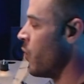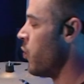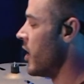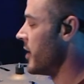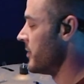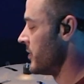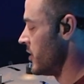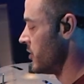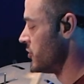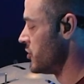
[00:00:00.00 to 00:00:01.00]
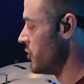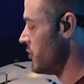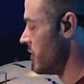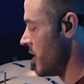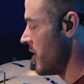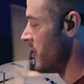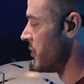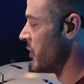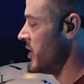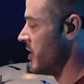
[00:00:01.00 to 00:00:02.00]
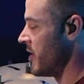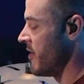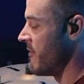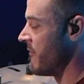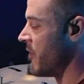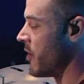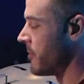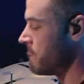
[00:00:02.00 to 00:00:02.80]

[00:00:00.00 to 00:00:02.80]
One, two, three, 4.